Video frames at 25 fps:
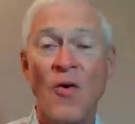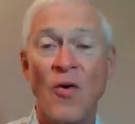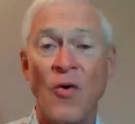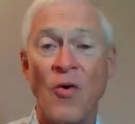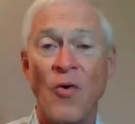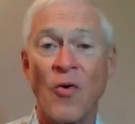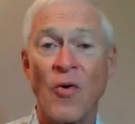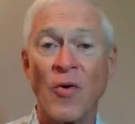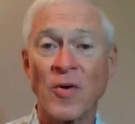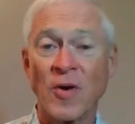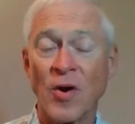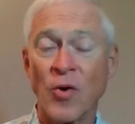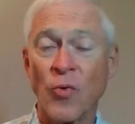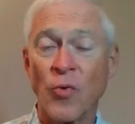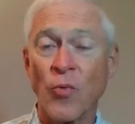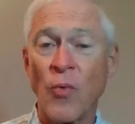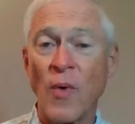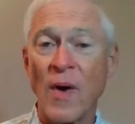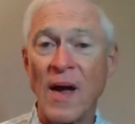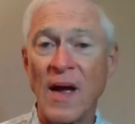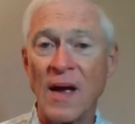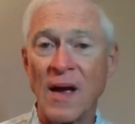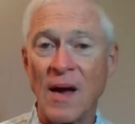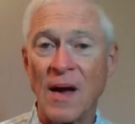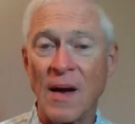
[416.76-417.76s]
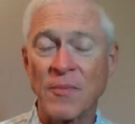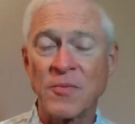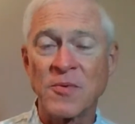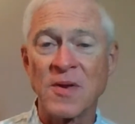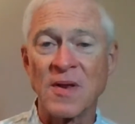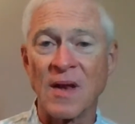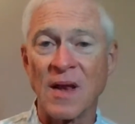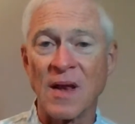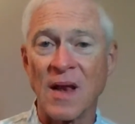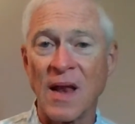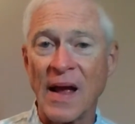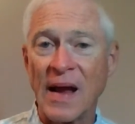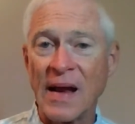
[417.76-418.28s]
On our way up to
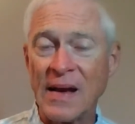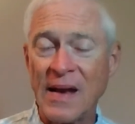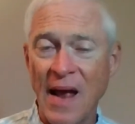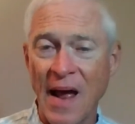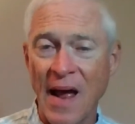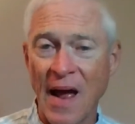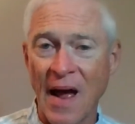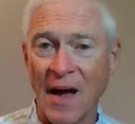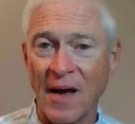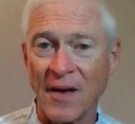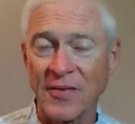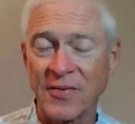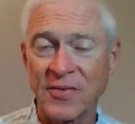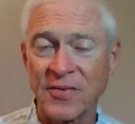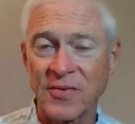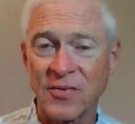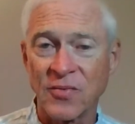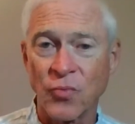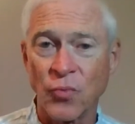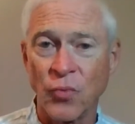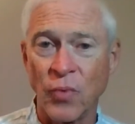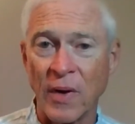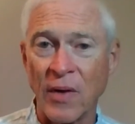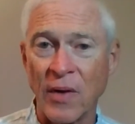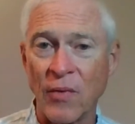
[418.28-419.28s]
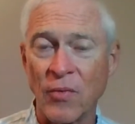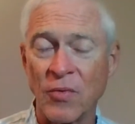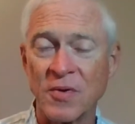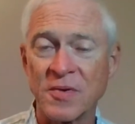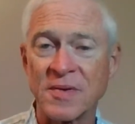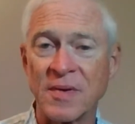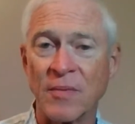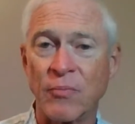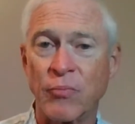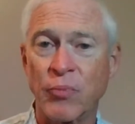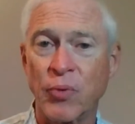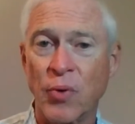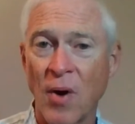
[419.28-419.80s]
the lighthouse, we were
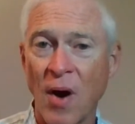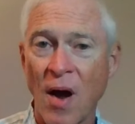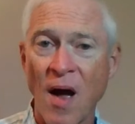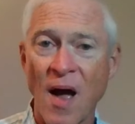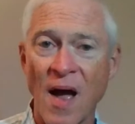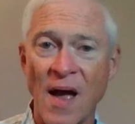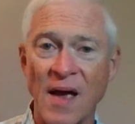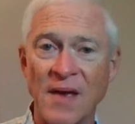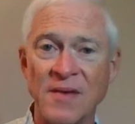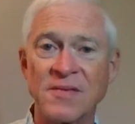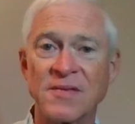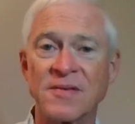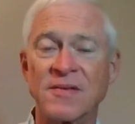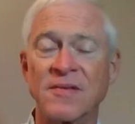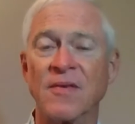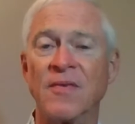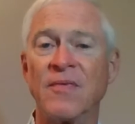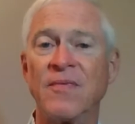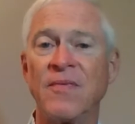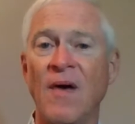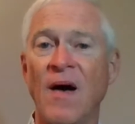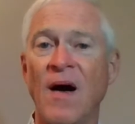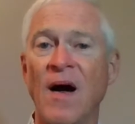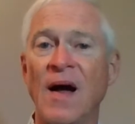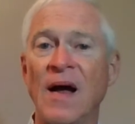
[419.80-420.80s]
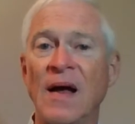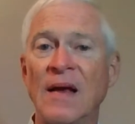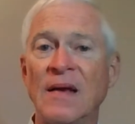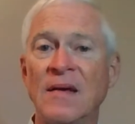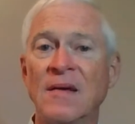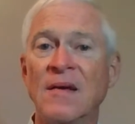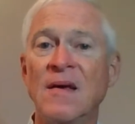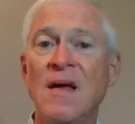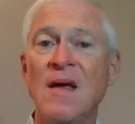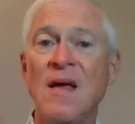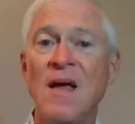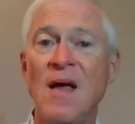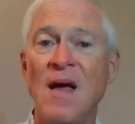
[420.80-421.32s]
surprised to
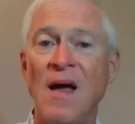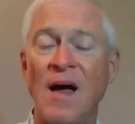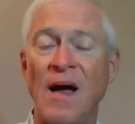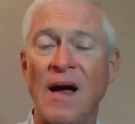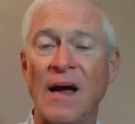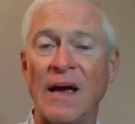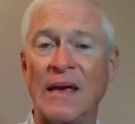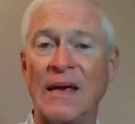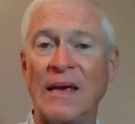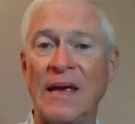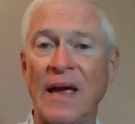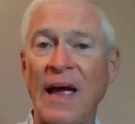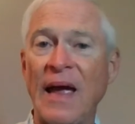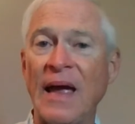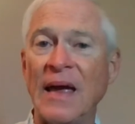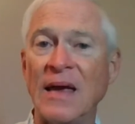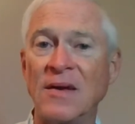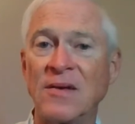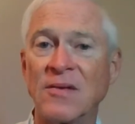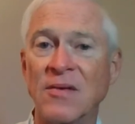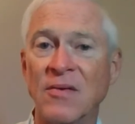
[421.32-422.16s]
find a gate